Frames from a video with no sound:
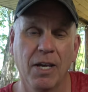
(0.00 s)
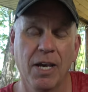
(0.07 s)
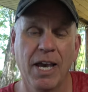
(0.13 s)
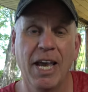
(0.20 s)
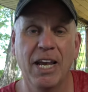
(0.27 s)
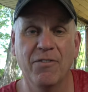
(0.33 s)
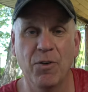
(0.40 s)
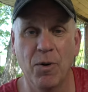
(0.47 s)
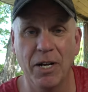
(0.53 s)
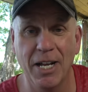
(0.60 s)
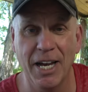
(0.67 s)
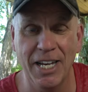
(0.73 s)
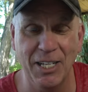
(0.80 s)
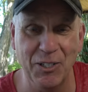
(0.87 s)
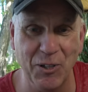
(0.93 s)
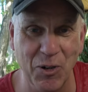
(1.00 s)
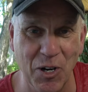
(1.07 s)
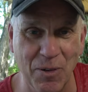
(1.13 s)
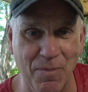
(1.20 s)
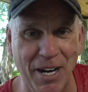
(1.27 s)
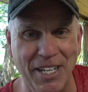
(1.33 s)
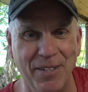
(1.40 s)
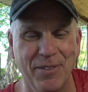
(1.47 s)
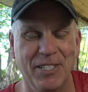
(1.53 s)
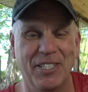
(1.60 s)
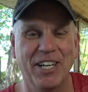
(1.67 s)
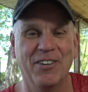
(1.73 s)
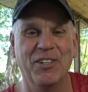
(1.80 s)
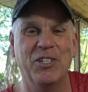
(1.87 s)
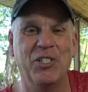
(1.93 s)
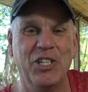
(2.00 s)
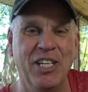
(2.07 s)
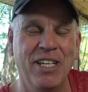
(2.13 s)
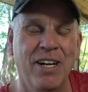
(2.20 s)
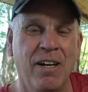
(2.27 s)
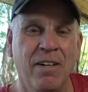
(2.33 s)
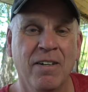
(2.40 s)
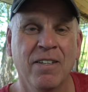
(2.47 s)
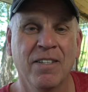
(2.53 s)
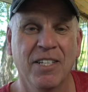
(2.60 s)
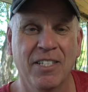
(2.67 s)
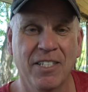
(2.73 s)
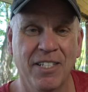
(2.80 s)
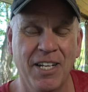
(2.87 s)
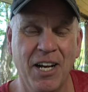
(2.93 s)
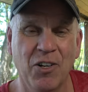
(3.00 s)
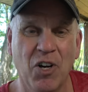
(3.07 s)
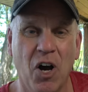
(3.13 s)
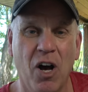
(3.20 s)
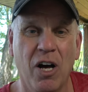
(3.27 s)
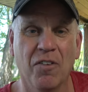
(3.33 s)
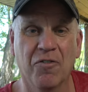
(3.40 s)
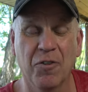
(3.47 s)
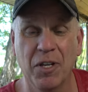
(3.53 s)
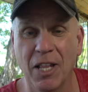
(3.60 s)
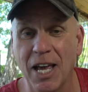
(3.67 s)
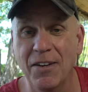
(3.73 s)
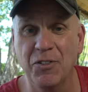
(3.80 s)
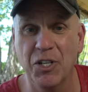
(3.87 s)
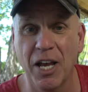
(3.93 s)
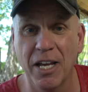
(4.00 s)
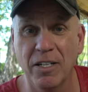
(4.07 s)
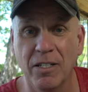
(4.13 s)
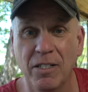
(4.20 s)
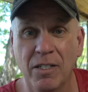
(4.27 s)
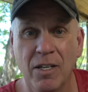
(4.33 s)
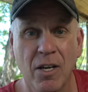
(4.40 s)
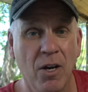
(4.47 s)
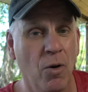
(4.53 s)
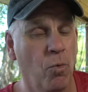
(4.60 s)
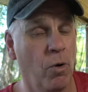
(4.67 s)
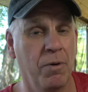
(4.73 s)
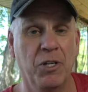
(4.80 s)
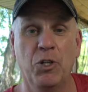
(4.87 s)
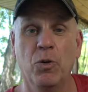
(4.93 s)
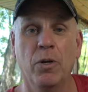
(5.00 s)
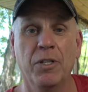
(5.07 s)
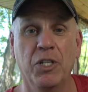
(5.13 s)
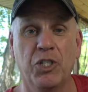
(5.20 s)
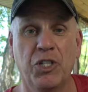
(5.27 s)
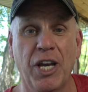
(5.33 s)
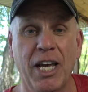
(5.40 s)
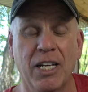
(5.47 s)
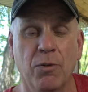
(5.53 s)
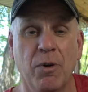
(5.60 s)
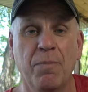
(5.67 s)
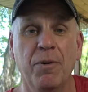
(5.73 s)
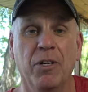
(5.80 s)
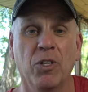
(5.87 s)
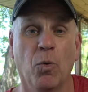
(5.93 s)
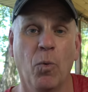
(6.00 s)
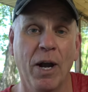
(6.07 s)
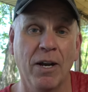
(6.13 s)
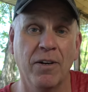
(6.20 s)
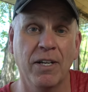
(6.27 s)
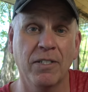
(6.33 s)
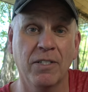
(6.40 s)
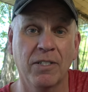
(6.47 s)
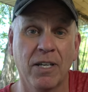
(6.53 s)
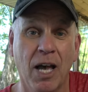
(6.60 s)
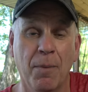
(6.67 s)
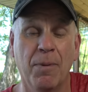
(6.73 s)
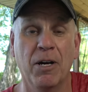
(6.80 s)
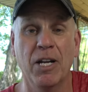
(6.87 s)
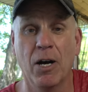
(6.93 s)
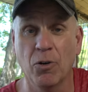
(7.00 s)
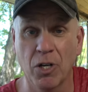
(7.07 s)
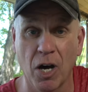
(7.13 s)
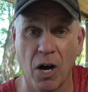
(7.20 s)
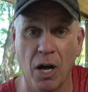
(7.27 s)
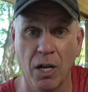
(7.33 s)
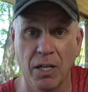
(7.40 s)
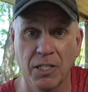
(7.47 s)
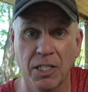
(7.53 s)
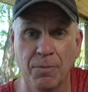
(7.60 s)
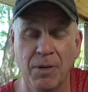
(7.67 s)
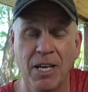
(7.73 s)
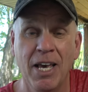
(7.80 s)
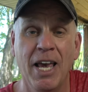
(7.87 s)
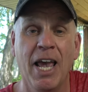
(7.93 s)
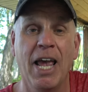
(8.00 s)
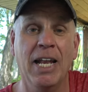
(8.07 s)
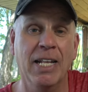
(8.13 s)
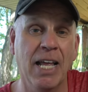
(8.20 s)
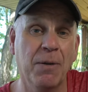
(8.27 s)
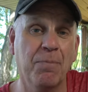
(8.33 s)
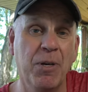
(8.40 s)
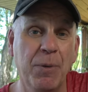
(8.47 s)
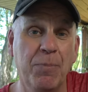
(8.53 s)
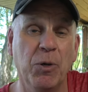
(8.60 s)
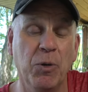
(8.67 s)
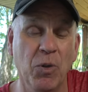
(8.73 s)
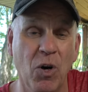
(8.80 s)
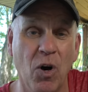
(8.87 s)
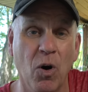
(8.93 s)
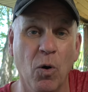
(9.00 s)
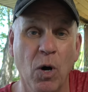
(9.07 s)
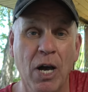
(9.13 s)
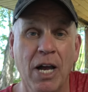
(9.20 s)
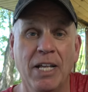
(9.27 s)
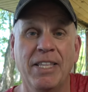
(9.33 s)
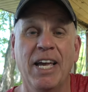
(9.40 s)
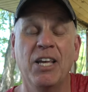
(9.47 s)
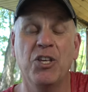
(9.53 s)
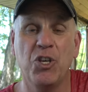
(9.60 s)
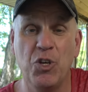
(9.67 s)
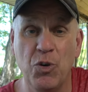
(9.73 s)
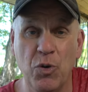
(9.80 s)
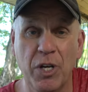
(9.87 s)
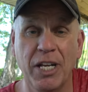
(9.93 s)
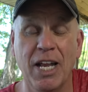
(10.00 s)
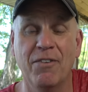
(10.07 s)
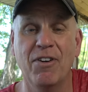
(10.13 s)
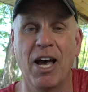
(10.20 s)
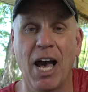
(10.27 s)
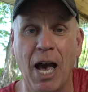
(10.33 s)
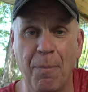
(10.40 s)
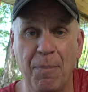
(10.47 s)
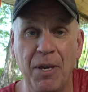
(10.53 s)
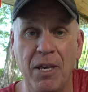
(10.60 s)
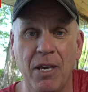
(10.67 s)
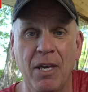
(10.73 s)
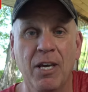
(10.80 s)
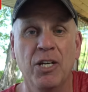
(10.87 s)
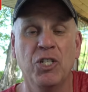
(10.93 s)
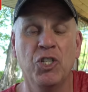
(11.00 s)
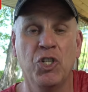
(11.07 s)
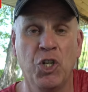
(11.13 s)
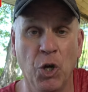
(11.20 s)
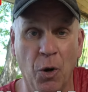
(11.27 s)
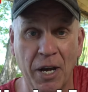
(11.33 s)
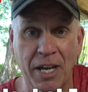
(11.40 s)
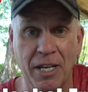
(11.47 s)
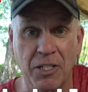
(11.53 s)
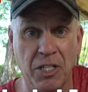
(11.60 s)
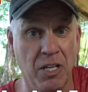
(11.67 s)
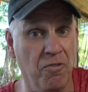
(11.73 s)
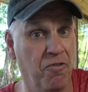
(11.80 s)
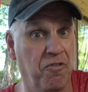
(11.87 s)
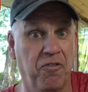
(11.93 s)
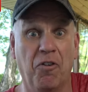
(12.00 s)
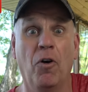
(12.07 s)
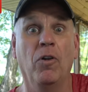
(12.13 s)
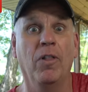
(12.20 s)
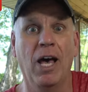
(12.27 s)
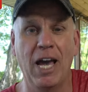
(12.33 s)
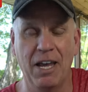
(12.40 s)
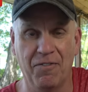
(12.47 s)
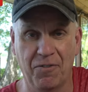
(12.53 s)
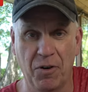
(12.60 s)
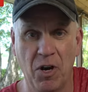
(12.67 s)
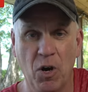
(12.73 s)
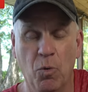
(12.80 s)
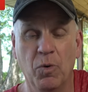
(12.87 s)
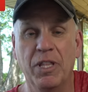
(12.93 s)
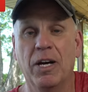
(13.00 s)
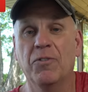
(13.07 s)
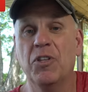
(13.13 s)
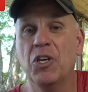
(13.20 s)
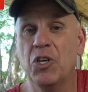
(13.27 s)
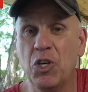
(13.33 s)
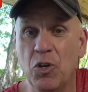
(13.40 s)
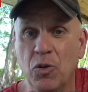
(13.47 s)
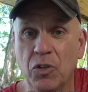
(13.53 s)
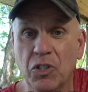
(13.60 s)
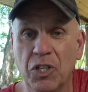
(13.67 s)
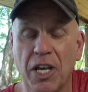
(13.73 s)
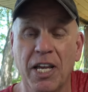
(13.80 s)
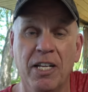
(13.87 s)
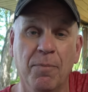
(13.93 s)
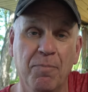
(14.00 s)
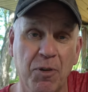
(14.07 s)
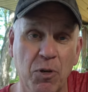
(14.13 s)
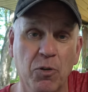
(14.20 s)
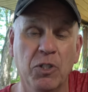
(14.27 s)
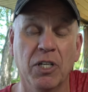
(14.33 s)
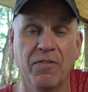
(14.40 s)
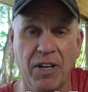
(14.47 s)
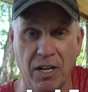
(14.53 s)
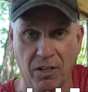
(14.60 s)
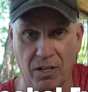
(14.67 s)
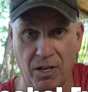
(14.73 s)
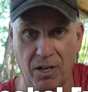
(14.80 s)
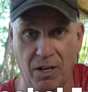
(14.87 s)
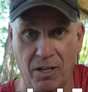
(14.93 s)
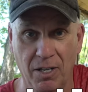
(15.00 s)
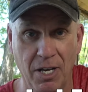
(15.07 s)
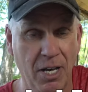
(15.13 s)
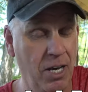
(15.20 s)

Hey everyone, how you doing? My name is Terry G. This is an Alcohol Free Life channel. What we do on this channel, we build awareness about alcoholism and let people know that you can have a happy, joyous, and full life without the use and abuse of alcohol.